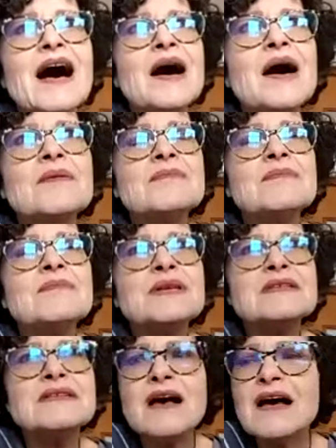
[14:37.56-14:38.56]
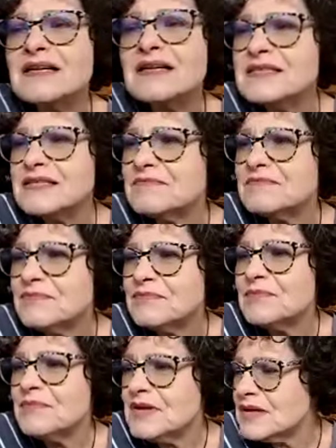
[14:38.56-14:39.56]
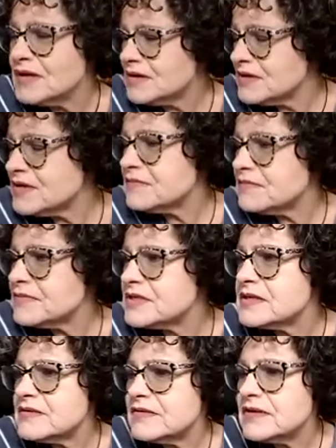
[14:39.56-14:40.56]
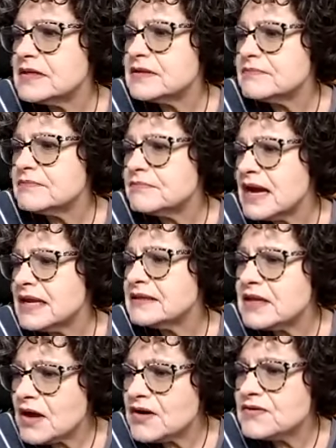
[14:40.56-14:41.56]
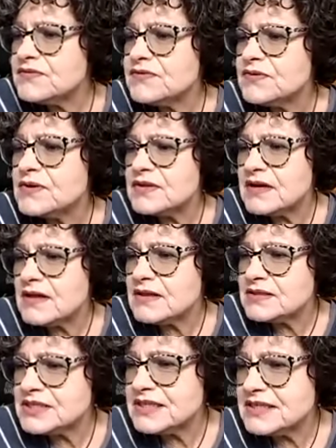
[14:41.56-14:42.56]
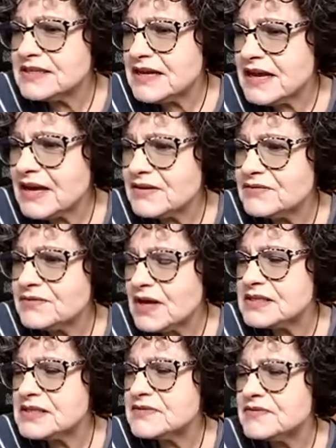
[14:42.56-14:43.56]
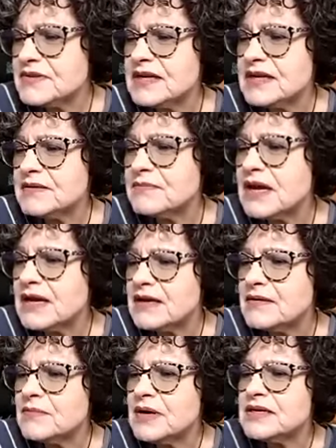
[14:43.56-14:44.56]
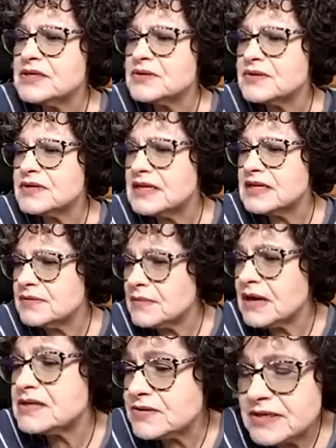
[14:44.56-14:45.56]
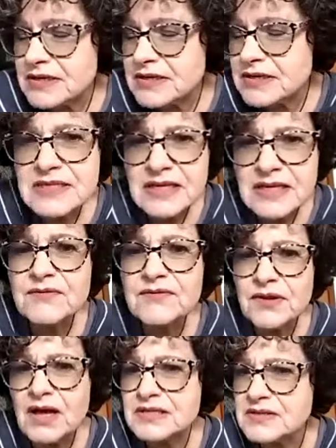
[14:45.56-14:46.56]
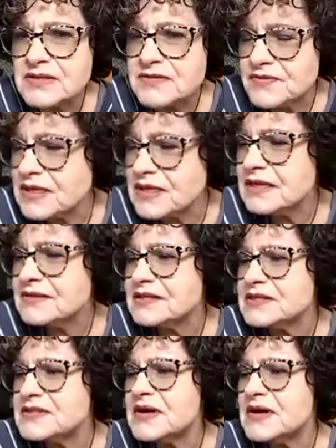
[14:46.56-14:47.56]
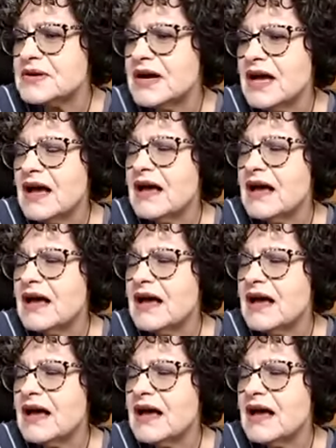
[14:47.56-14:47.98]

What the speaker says: Besides it, my love for theology and philosophy, my degree was in philosophy and English, so